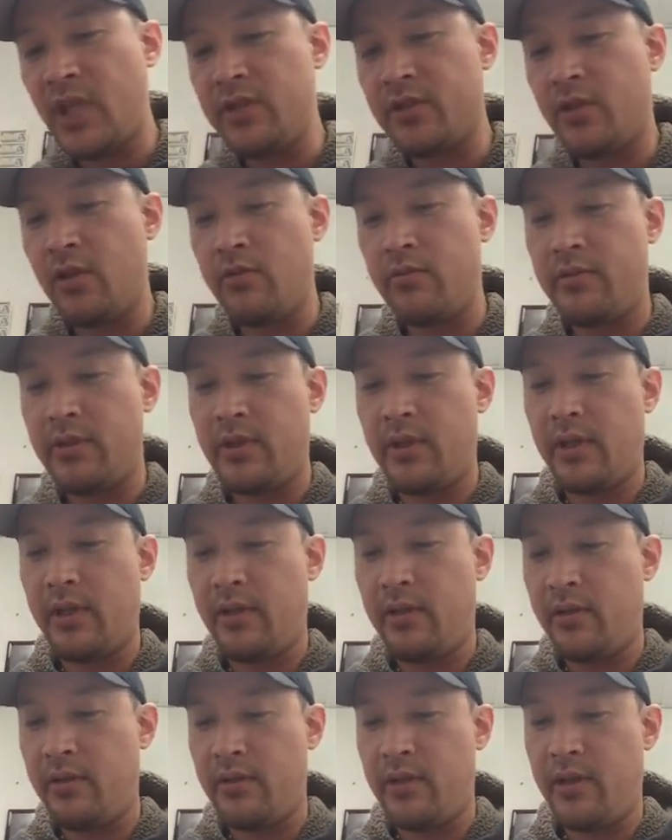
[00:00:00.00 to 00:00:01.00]
So,
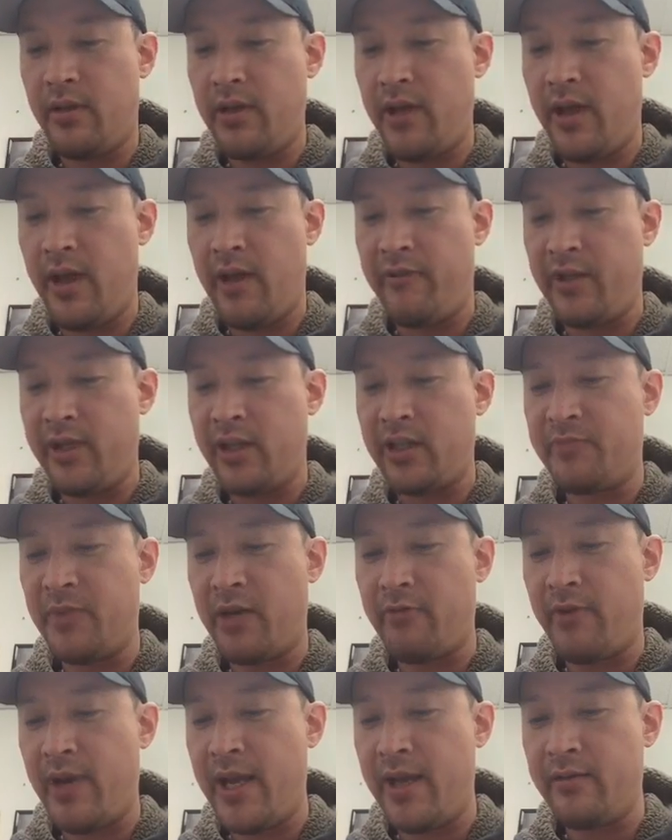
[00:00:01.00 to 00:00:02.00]
there you have it. That's
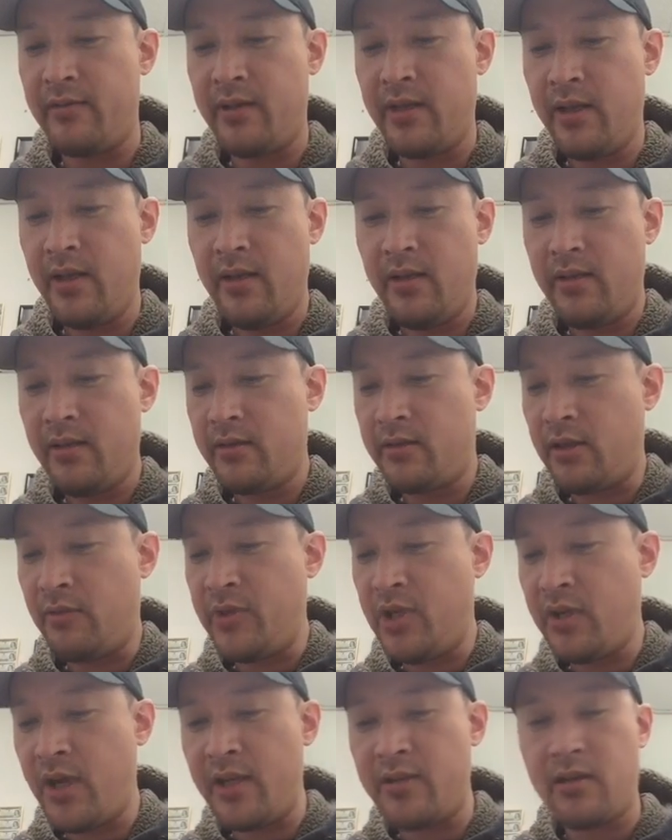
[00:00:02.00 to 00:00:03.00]
my rant.
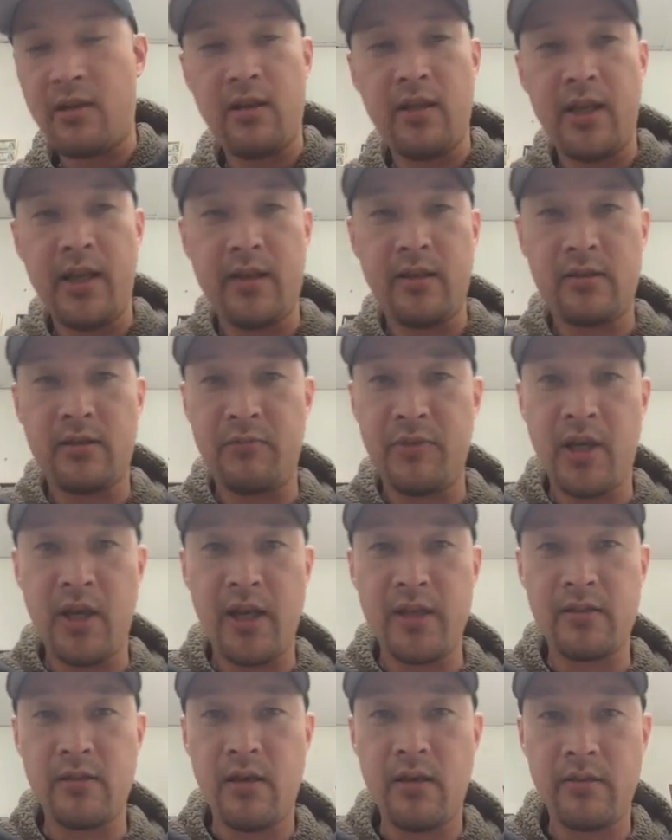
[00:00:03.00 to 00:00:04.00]
Some of you guys are going to like it, some of
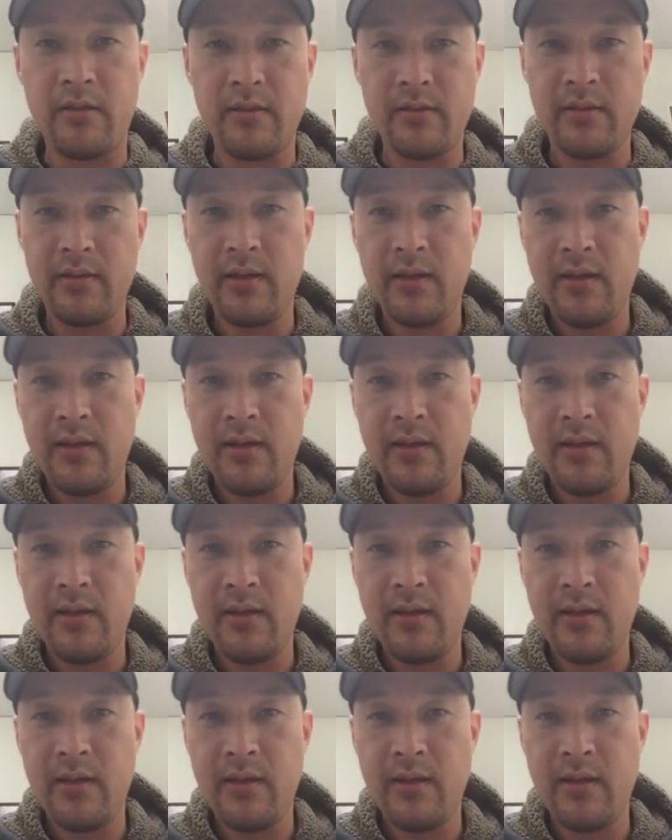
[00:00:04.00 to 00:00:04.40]
you guys aren't.